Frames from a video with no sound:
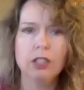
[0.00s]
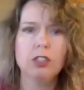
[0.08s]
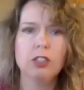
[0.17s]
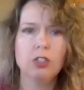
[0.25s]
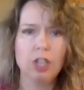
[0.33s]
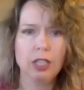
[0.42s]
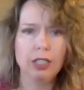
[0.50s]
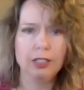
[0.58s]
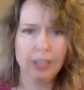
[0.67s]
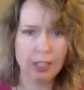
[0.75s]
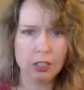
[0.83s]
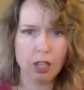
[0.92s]
Jenny
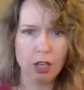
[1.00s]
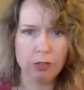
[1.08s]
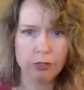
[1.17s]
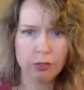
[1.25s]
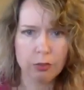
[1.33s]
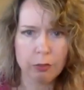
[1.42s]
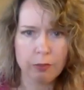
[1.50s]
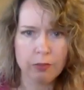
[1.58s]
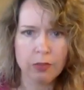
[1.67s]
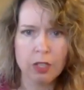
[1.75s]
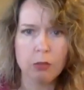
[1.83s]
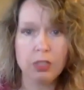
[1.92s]
takes off,
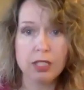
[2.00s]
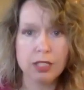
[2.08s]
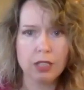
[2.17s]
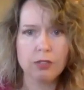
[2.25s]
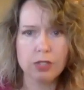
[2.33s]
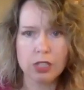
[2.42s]
but instead of